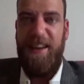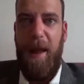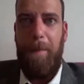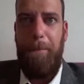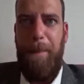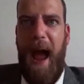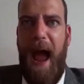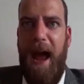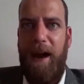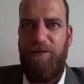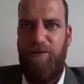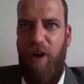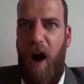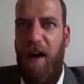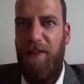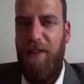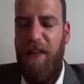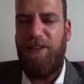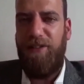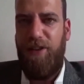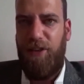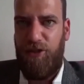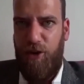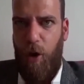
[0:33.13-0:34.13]
I ruined
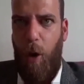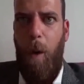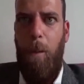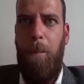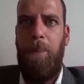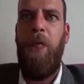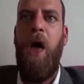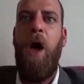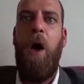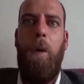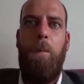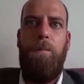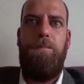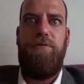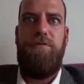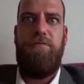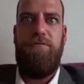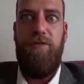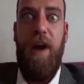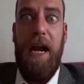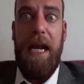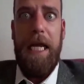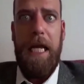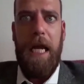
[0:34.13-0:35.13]
my bloody skinny
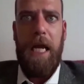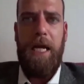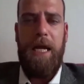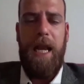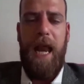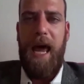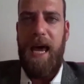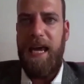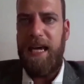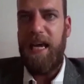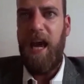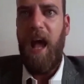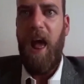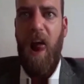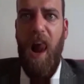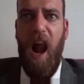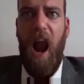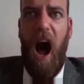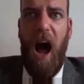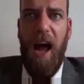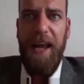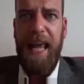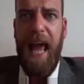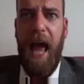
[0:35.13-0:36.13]
jeans. I had to throw them away.